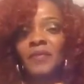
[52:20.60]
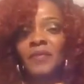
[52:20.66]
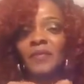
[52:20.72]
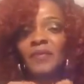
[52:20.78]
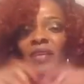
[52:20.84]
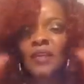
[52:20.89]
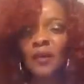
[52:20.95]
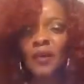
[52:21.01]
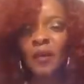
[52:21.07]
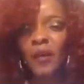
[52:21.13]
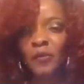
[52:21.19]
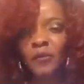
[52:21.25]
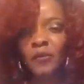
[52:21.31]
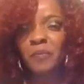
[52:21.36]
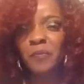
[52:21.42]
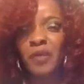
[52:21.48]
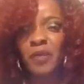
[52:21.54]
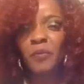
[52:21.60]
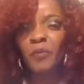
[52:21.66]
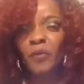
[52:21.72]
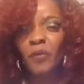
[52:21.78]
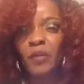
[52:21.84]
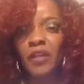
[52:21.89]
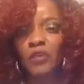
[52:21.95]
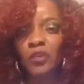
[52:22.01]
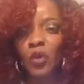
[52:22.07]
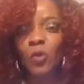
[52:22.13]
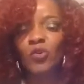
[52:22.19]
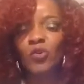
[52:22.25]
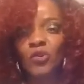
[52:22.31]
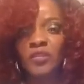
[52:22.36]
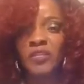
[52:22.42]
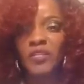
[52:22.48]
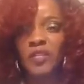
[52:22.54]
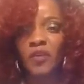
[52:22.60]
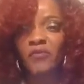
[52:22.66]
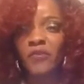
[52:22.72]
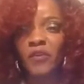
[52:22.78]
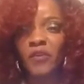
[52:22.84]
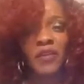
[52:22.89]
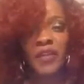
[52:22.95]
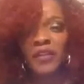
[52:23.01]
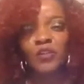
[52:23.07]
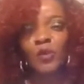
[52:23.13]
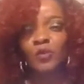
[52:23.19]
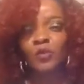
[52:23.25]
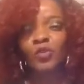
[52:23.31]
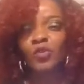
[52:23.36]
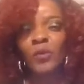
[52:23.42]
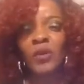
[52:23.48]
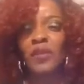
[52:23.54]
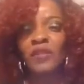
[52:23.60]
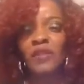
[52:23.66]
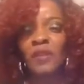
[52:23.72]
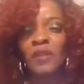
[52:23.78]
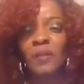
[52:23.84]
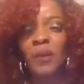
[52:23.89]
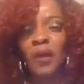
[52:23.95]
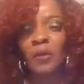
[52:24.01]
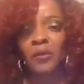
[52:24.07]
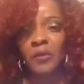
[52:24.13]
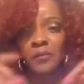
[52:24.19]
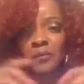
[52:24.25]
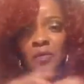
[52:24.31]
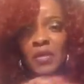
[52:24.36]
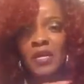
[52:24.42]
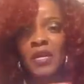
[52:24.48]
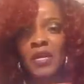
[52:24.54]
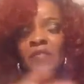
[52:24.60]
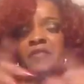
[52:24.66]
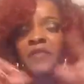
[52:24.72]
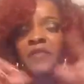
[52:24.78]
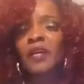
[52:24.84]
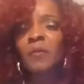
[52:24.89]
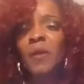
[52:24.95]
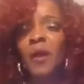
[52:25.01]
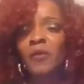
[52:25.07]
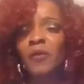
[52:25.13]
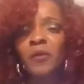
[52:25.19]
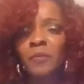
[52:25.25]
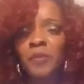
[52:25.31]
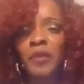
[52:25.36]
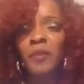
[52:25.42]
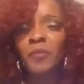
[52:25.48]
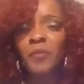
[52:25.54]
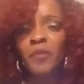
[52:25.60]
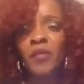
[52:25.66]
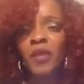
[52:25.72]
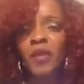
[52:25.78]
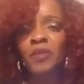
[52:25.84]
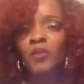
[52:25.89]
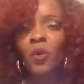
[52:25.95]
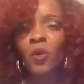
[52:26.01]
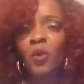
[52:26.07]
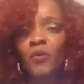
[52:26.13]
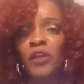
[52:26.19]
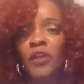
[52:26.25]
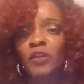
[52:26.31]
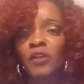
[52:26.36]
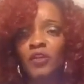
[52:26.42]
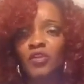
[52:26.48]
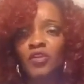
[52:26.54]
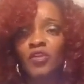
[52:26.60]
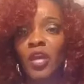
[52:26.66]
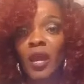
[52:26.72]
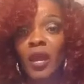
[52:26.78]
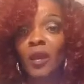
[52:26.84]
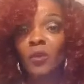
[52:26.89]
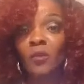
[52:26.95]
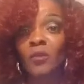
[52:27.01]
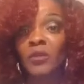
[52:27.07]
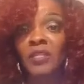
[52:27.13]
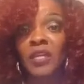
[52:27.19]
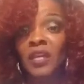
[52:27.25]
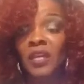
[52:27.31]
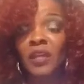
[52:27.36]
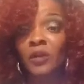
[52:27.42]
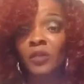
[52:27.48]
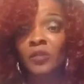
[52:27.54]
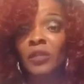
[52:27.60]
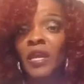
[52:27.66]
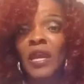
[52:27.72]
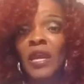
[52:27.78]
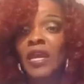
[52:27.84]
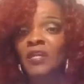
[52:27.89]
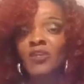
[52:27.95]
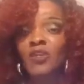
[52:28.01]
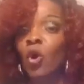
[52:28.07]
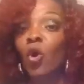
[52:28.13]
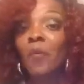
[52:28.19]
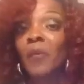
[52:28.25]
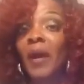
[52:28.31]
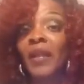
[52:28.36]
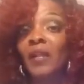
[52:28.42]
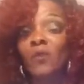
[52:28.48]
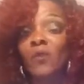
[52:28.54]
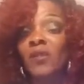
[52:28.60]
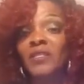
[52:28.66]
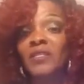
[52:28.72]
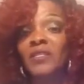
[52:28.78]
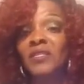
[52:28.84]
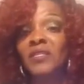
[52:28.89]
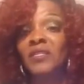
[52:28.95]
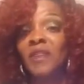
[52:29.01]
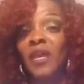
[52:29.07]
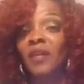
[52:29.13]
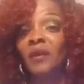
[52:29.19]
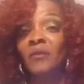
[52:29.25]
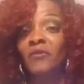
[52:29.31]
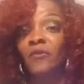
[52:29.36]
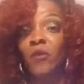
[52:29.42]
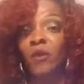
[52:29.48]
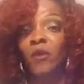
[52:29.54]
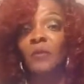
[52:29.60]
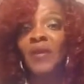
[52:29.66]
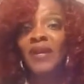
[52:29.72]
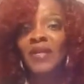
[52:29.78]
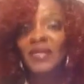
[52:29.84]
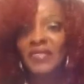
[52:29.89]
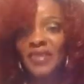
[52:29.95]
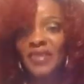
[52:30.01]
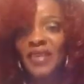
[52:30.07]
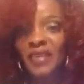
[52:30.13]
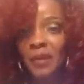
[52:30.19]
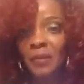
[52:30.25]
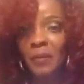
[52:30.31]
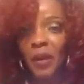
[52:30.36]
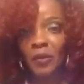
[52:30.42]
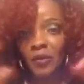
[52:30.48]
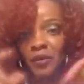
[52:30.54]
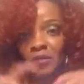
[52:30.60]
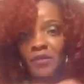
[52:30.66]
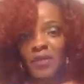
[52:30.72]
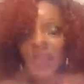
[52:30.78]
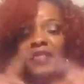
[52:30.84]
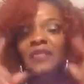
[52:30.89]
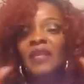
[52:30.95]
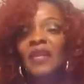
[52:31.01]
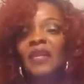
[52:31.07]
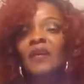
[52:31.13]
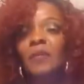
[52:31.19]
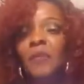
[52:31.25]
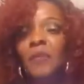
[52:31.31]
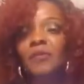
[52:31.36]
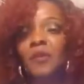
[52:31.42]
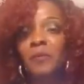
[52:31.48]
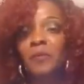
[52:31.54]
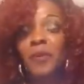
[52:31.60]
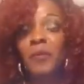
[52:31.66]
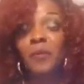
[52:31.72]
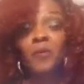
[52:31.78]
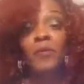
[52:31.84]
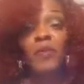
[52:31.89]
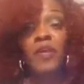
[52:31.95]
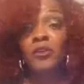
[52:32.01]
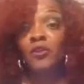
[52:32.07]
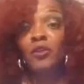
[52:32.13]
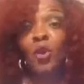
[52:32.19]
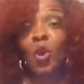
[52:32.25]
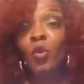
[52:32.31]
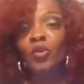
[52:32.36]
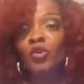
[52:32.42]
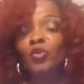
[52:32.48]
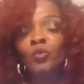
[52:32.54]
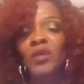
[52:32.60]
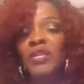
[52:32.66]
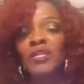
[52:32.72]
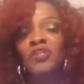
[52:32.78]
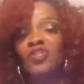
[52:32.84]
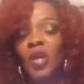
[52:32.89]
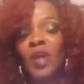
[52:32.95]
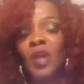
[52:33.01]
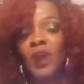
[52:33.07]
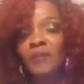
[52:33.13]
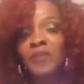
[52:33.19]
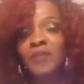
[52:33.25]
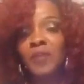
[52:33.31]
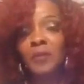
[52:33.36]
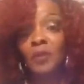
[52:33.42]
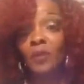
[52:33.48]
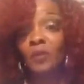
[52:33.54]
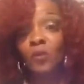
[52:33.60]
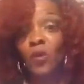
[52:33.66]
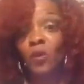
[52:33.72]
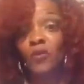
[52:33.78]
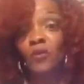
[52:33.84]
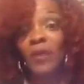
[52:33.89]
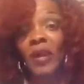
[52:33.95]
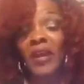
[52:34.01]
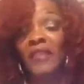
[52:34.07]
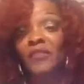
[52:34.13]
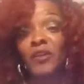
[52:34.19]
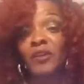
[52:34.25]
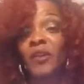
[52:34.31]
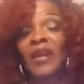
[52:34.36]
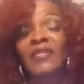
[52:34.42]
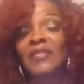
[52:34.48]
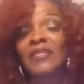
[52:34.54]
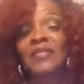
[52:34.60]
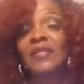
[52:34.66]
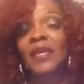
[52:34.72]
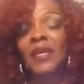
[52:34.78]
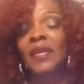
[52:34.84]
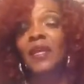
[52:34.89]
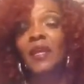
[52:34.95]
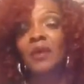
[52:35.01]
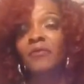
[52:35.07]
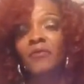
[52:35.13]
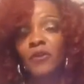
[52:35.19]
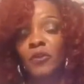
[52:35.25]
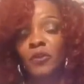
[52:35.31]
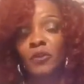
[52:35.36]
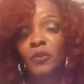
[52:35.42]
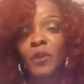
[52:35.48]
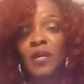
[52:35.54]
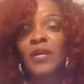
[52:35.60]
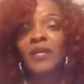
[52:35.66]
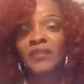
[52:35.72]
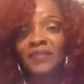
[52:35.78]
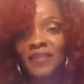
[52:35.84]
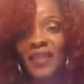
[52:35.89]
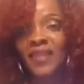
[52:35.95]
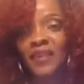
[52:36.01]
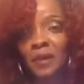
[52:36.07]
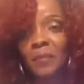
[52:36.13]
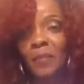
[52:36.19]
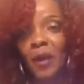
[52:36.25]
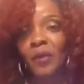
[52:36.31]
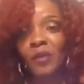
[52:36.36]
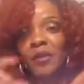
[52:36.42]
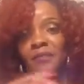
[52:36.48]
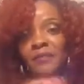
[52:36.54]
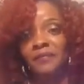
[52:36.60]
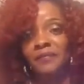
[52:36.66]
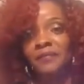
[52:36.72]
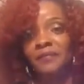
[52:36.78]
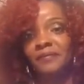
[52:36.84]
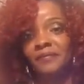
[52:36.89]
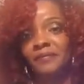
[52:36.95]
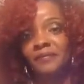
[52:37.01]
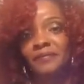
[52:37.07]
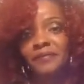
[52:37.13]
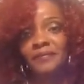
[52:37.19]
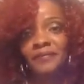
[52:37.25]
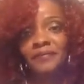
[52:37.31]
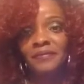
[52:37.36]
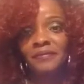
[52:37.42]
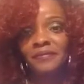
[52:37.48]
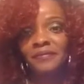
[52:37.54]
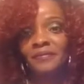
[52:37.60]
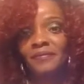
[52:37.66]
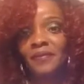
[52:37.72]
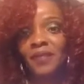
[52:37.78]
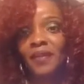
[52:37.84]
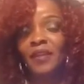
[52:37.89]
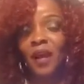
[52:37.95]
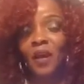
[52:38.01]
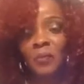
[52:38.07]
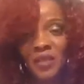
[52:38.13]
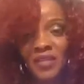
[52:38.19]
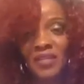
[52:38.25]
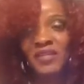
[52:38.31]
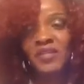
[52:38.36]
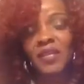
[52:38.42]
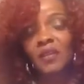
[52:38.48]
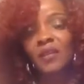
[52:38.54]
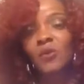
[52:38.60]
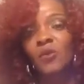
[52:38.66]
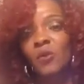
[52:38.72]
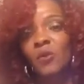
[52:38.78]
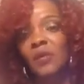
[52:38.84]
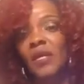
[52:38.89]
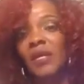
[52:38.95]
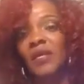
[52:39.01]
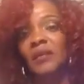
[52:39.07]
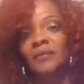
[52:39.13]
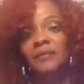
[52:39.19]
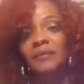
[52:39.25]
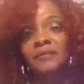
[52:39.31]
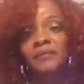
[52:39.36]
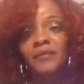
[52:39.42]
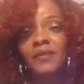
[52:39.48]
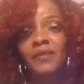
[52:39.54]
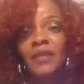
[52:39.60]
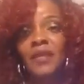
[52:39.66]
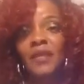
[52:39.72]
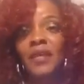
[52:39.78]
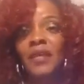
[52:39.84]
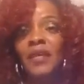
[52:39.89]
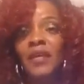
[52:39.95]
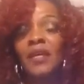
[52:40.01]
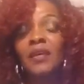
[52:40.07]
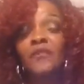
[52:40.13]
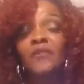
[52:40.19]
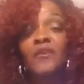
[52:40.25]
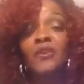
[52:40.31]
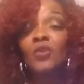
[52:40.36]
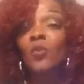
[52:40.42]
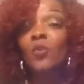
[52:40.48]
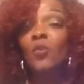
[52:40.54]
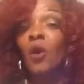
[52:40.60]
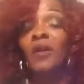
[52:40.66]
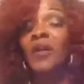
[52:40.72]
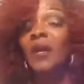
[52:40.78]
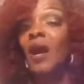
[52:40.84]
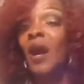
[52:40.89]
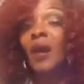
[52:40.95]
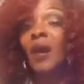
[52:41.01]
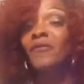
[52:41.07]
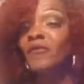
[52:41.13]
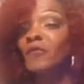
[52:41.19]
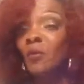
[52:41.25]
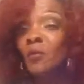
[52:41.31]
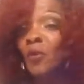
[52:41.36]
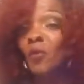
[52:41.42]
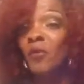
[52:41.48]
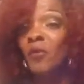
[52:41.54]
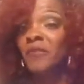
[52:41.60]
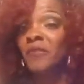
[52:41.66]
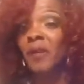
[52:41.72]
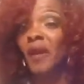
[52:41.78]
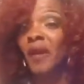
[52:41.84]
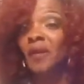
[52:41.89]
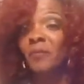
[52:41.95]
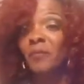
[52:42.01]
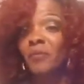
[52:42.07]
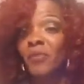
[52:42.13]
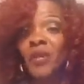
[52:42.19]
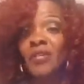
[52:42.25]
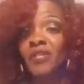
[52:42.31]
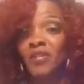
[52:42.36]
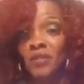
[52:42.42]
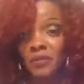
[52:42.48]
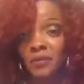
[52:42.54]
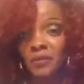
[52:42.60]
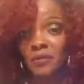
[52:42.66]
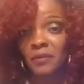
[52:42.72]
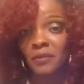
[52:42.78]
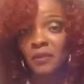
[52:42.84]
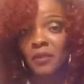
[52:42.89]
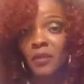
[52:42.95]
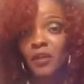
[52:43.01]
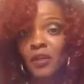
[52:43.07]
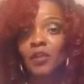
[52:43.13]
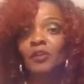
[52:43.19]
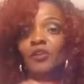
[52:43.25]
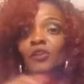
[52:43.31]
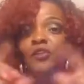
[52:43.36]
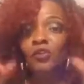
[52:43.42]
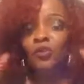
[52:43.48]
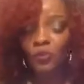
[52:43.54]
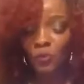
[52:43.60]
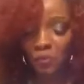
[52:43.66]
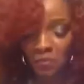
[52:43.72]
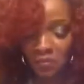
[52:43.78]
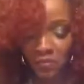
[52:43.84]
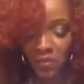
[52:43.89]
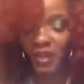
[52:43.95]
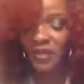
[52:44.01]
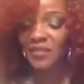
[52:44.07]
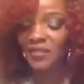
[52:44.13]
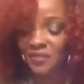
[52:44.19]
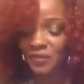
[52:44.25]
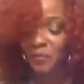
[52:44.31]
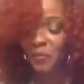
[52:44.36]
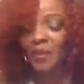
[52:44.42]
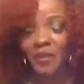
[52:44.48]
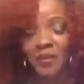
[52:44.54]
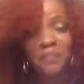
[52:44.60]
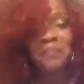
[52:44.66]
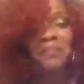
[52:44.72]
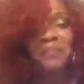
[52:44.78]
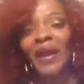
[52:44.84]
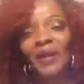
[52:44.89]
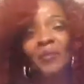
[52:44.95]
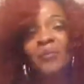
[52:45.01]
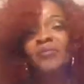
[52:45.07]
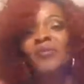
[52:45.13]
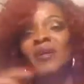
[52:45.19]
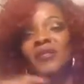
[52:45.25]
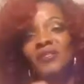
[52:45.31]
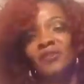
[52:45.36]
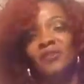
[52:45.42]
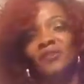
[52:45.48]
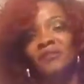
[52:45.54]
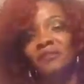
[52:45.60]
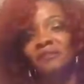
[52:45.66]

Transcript: Think about the people that know you're suffering that don't do anything about it. Think about the people that know that your child was killed and nobody wants to stand up for him. Think about it. Think about the people that know you need jobs in Monroeville and they're not standing up for you. Think about it. Now I'm going to say the quote again. If you are comfortable with my oppression, you must be my oppressor.